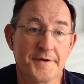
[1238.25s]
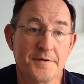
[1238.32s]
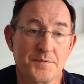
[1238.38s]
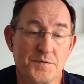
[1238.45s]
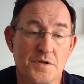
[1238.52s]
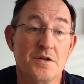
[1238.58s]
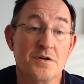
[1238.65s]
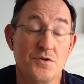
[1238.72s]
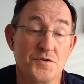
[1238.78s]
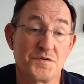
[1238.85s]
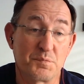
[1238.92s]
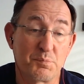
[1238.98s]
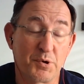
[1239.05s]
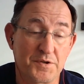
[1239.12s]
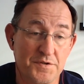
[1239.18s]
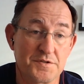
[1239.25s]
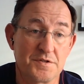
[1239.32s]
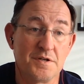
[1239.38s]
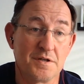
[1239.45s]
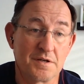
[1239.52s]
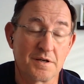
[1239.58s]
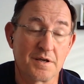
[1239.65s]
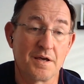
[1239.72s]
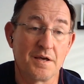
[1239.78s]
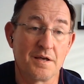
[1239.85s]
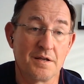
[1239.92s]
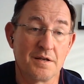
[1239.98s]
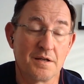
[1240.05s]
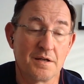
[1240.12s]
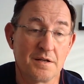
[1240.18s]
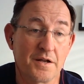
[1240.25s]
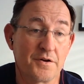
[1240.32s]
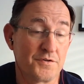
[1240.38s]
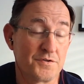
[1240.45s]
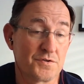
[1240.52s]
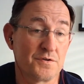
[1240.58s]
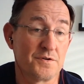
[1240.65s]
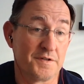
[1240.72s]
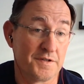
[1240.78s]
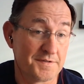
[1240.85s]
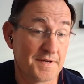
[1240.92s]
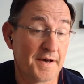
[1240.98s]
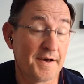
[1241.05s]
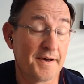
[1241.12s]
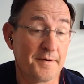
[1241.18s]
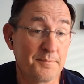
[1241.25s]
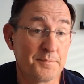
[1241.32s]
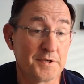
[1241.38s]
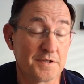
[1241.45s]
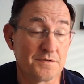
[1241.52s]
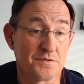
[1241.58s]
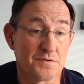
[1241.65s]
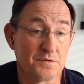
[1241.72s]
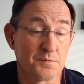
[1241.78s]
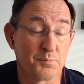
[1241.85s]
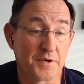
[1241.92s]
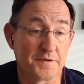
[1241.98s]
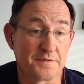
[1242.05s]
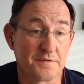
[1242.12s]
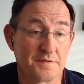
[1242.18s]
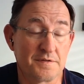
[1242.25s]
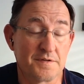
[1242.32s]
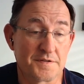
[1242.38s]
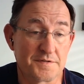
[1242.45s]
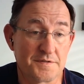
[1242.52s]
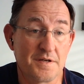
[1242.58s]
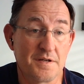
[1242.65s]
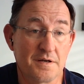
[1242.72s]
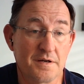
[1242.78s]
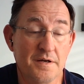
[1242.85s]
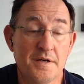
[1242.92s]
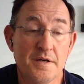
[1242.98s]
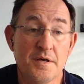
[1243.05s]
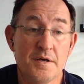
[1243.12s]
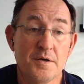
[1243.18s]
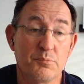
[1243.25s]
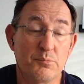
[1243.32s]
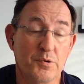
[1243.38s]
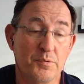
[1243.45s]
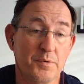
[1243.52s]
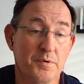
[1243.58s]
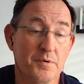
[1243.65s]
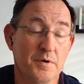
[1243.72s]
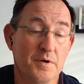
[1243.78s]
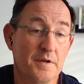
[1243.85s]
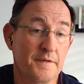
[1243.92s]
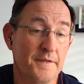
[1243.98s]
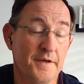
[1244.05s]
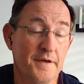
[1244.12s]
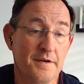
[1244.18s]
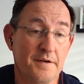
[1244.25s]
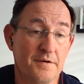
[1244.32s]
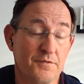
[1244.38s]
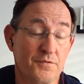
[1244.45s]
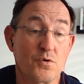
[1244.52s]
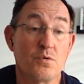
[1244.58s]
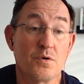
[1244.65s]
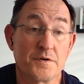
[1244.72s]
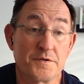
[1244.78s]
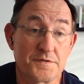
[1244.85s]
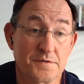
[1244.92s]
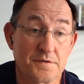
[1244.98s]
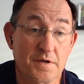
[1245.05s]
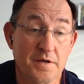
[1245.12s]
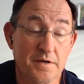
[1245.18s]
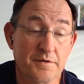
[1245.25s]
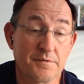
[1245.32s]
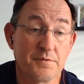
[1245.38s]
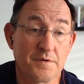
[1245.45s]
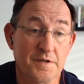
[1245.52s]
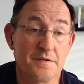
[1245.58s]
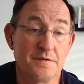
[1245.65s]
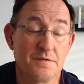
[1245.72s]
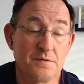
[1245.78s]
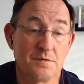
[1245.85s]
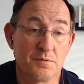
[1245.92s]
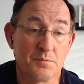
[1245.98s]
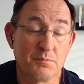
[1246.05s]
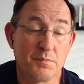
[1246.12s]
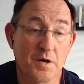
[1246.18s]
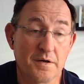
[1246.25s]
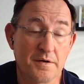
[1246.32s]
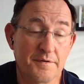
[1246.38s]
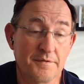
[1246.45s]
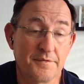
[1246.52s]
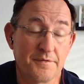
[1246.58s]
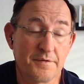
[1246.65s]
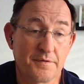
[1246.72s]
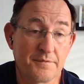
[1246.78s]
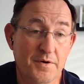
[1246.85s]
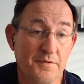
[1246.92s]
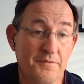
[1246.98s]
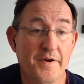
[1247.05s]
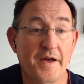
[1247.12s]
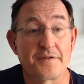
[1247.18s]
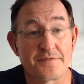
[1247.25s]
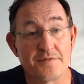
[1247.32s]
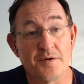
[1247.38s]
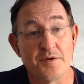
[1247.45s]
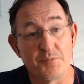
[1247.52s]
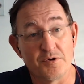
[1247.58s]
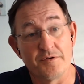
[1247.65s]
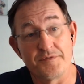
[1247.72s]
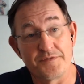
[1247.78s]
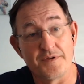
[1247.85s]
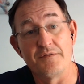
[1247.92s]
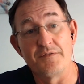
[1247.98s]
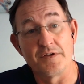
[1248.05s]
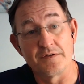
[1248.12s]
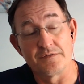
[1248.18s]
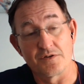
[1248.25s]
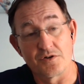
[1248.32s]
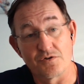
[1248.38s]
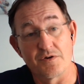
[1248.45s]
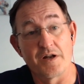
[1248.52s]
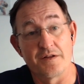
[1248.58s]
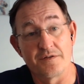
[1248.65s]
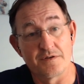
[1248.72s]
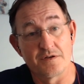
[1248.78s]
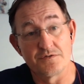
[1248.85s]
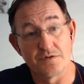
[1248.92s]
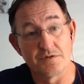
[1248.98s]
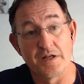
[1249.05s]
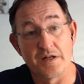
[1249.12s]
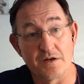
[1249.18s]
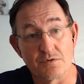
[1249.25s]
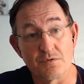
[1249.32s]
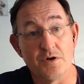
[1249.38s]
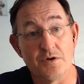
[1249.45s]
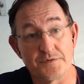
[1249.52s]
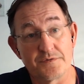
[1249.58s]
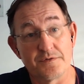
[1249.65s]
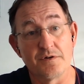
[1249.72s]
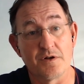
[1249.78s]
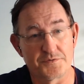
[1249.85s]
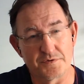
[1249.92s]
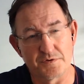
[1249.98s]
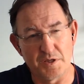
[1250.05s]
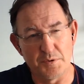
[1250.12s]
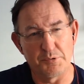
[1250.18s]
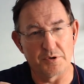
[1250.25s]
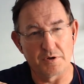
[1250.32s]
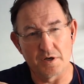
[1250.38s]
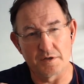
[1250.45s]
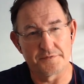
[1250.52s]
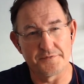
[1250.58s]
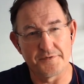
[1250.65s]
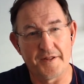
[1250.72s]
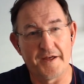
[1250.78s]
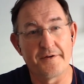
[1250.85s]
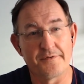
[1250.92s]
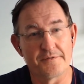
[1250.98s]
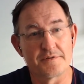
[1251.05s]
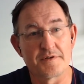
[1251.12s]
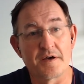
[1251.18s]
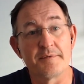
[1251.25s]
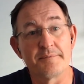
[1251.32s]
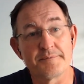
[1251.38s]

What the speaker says: So introducing partitioning can not only shorten the time because you're processing less data, but will then, of course, lead to a vast number of savings and credits as your data grows, and also keep your costs flat over time.